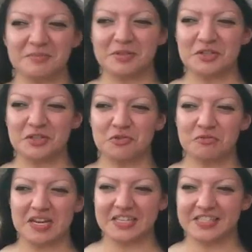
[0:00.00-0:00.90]
some
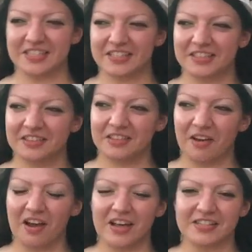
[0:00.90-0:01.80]
strict
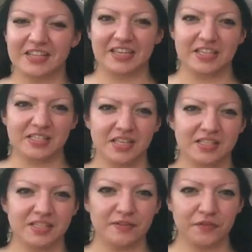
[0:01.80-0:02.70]
laws. Like, it's,
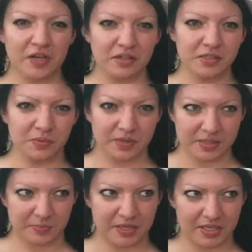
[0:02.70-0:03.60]
it's difficult to
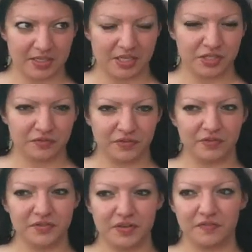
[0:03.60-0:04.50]
explain unless you've
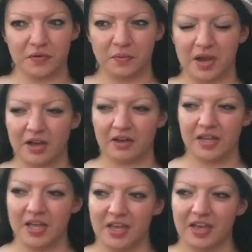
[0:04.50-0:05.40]
lived here for a while.
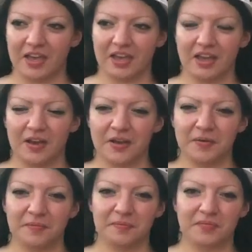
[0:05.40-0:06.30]
Um,
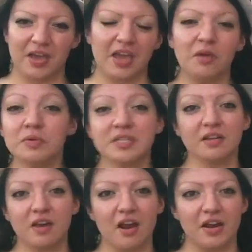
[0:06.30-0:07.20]
I was in
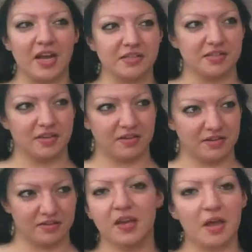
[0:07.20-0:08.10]
a car accident.
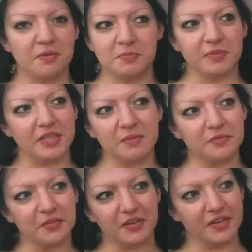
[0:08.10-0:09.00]
And I was blamed
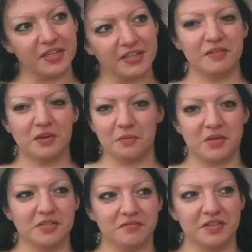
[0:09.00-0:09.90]
for it, even though it
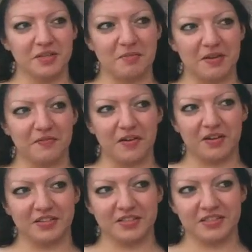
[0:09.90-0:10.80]
wasn't really my fault.